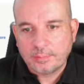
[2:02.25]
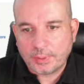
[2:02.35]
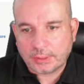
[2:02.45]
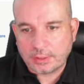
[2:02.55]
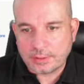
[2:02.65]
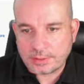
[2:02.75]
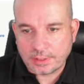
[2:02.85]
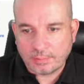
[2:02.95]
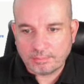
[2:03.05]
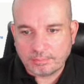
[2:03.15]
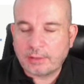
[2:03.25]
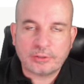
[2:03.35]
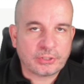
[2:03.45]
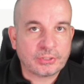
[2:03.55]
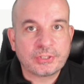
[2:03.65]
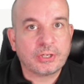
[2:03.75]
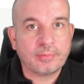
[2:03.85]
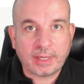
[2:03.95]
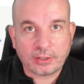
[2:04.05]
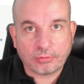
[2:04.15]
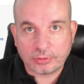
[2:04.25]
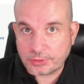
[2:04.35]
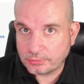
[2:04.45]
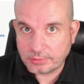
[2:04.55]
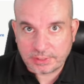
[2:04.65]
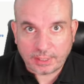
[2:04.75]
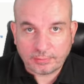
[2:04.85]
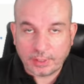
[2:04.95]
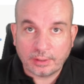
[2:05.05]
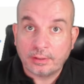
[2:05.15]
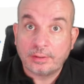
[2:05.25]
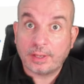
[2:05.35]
because there are just too many horror stories out there.